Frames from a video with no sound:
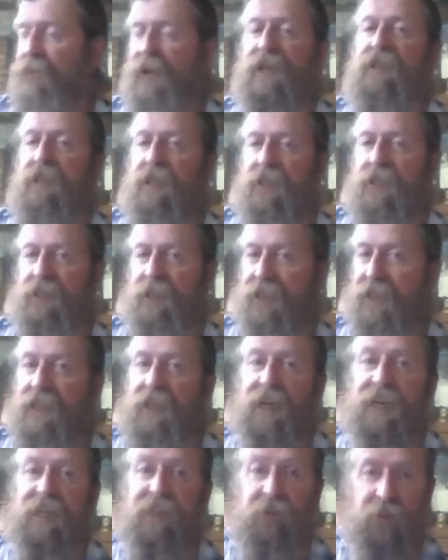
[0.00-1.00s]
basically,
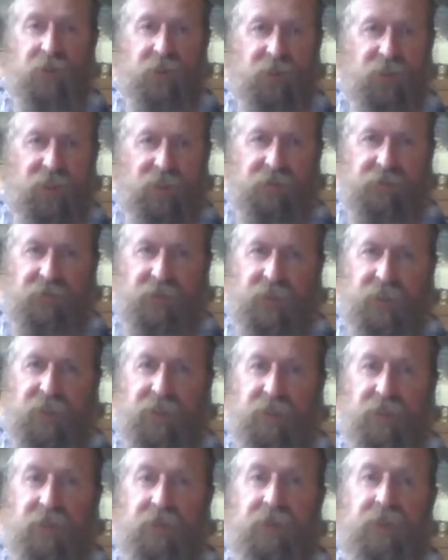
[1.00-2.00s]
as the
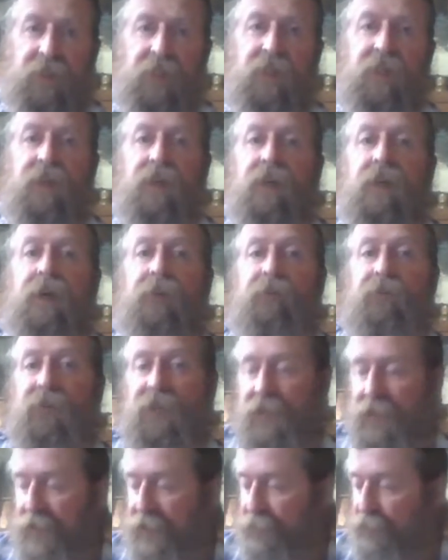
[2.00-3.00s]
nutrient,
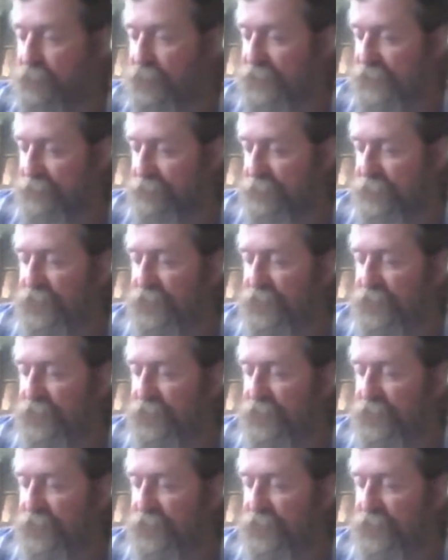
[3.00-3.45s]
and putting